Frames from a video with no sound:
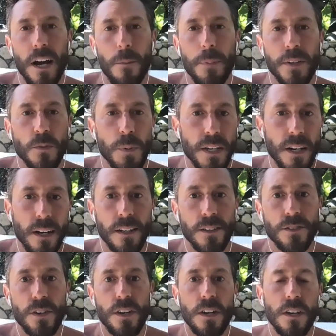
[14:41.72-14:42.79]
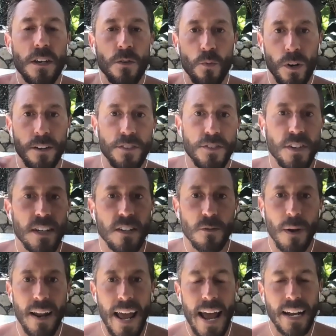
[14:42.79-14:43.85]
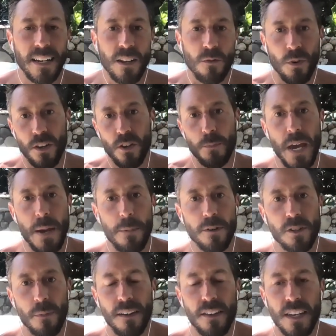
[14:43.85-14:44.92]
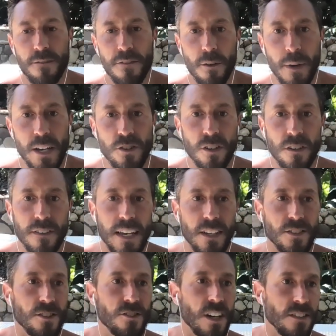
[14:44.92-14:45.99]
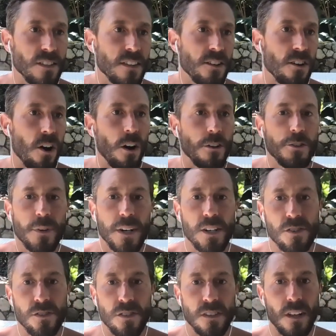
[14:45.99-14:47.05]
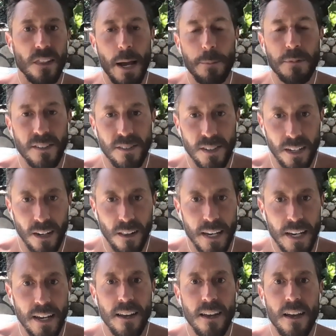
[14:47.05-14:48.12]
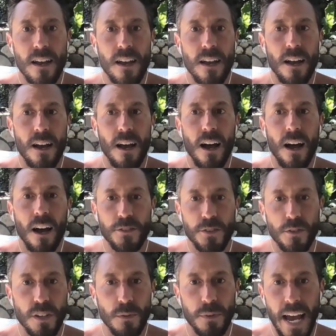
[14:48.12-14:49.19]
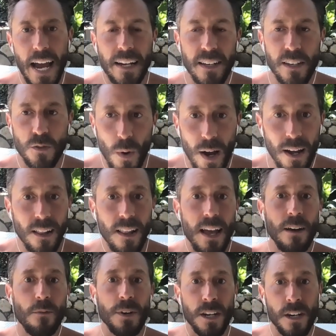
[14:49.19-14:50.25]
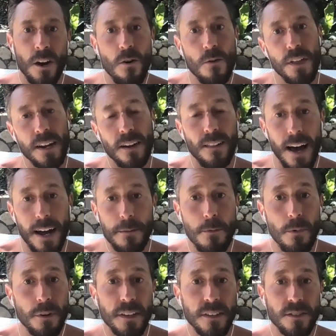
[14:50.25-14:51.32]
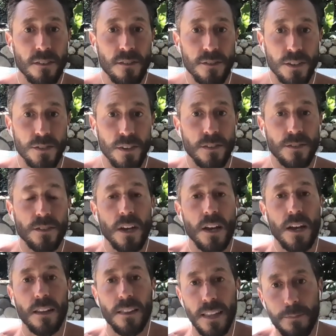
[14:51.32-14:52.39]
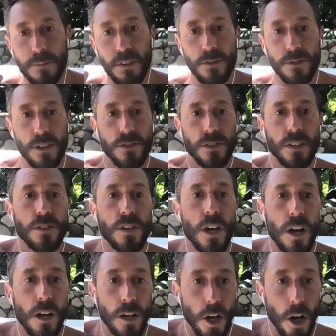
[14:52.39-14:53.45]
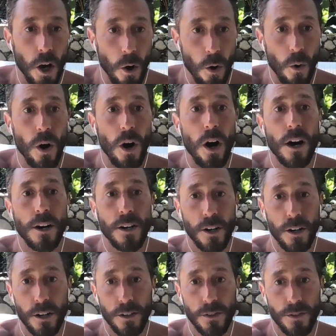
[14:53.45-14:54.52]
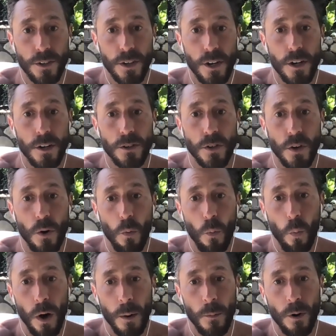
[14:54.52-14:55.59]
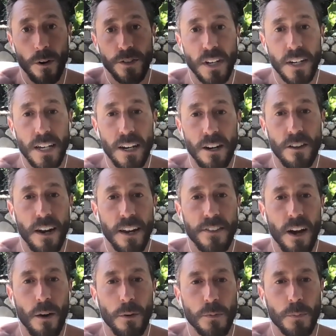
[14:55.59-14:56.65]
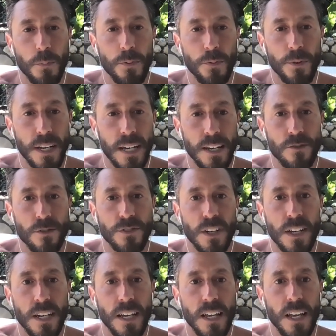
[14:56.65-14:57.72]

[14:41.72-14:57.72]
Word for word: up is because in one of the studies about acne, in one of the papers about the inflammation, they suggest that there are alterations in the leptin signaling associated with acne as well. And we know that in a lot of people with insulin resistance, leptin resistance co-occurs. So one more study here that I thought was pretty interesting,